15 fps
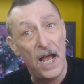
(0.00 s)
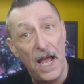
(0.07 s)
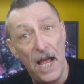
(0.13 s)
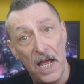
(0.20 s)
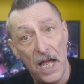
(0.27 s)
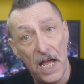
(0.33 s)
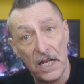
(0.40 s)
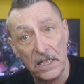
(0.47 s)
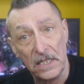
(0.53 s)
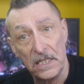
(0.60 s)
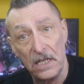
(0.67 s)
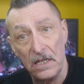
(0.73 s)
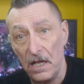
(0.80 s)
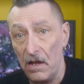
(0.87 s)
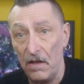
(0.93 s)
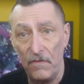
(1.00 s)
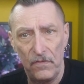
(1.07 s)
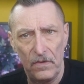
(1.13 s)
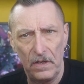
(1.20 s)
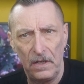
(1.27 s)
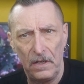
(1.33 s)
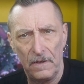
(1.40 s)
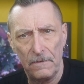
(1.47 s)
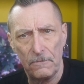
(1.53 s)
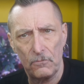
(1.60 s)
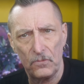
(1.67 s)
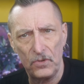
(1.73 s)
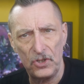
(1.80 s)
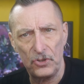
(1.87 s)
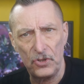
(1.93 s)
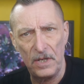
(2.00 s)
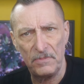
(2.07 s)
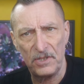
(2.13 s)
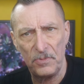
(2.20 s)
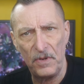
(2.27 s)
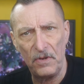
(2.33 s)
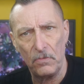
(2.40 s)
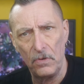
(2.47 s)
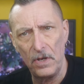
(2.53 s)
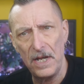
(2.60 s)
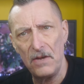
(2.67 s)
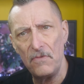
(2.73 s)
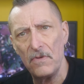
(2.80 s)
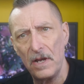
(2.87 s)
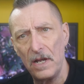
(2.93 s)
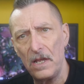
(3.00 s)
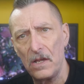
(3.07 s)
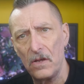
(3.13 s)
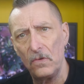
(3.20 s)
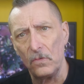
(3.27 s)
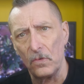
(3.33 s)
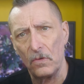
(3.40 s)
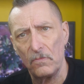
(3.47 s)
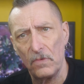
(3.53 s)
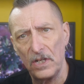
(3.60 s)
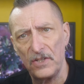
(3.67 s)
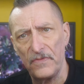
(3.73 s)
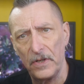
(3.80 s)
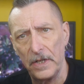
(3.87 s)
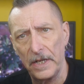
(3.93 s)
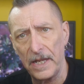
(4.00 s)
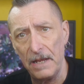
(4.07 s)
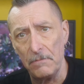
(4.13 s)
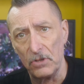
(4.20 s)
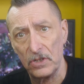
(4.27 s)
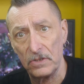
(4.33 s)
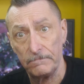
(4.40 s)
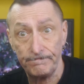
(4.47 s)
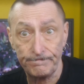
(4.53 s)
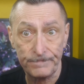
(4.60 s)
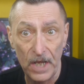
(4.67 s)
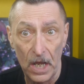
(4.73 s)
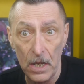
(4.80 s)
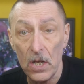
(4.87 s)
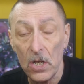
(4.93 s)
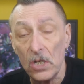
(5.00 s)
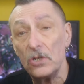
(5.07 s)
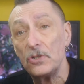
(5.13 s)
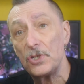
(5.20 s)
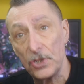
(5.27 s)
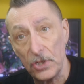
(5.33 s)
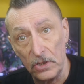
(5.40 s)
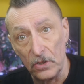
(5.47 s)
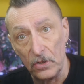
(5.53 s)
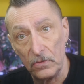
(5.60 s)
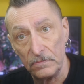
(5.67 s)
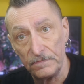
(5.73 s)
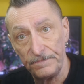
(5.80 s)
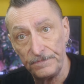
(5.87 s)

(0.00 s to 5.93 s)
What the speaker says: And I find wrist straps to be really, really cool on rangefinder cameras. So,